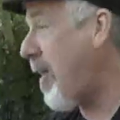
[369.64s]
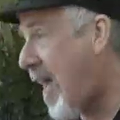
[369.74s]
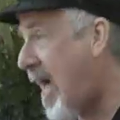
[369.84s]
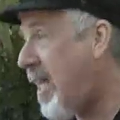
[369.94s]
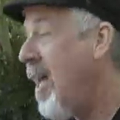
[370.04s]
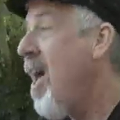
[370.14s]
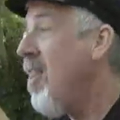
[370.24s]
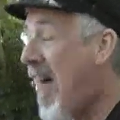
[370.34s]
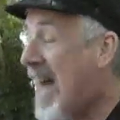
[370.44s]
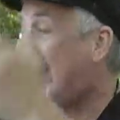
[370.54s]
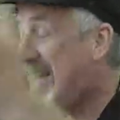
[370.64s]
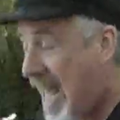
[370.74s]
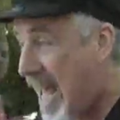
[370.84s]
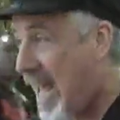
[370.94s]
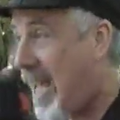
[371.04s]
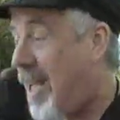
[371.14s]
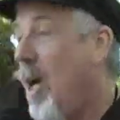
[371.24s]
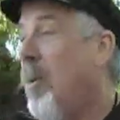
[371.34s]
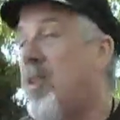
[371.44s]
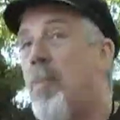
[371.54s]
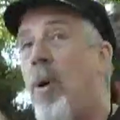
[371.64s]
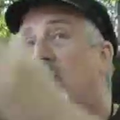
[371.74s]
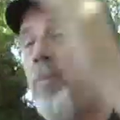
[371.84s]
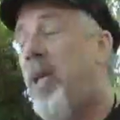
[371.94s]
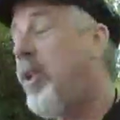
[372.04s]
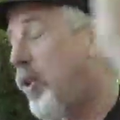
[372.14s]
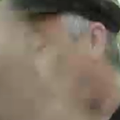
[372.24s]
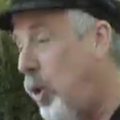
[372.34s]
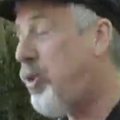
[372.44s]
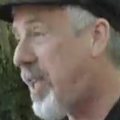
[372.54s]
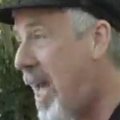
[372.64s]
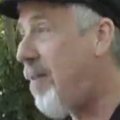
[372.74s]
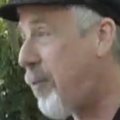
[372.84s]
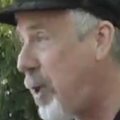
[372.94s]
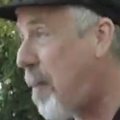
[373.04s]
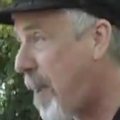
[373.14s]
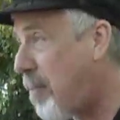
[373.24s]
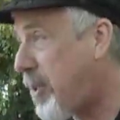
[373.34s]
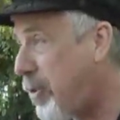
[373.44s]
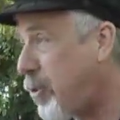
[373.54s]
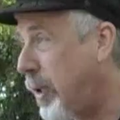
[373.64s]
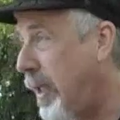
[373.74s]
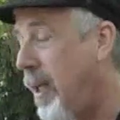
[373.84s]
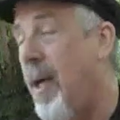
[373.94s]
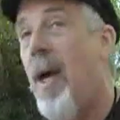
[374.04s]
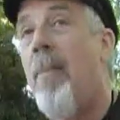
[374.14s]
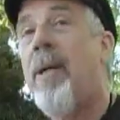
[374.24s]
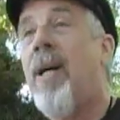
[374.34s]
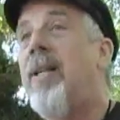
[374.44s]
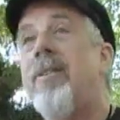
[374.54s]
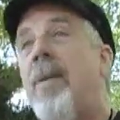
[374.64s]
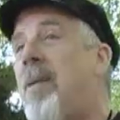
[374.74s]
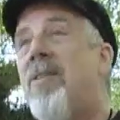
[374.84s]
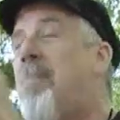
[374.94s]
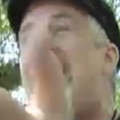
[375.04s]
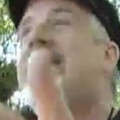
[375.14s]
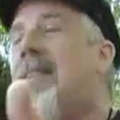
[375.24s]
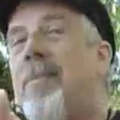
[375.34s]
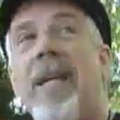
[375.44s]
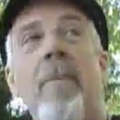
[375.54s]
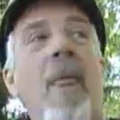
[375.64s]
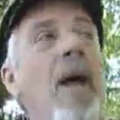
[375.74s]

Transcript: right? That day was supposed to be a huge day in food not bombs history, because, I mean, it's amazing to me.